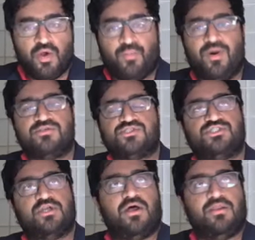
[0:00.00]
Well,
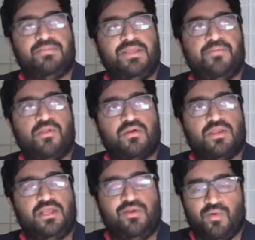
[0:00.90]
Sean, people are
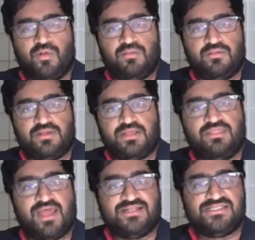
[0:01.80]
equal. And
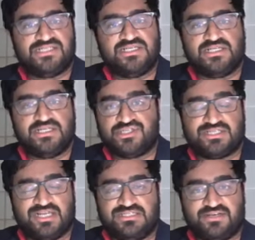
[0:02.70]
that dignity
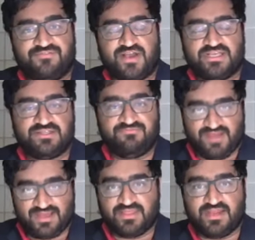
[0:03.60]
just identifies the
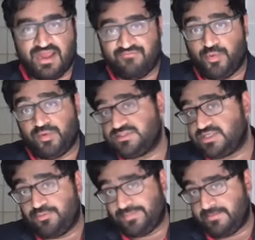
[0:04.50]
fact that everyone's
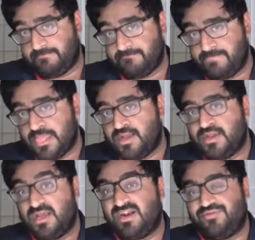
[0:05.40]
human.
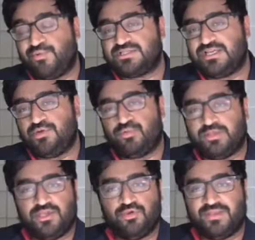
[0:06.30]
And everyone's equally
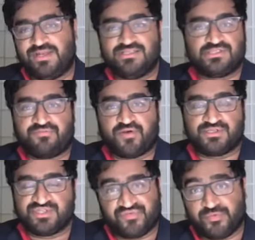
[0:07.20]
human insofar
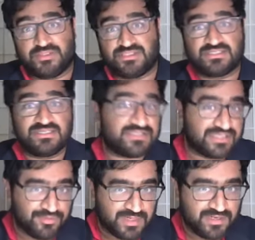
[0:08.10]
as everyone just is
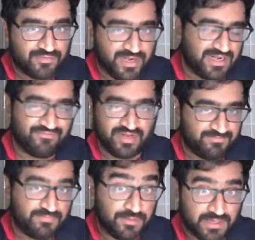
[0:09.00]
human, right? Every
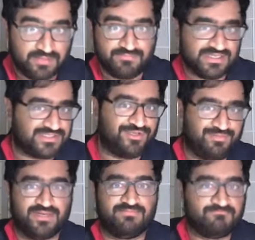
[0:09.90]
human is
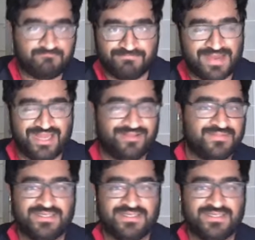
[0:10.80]
human by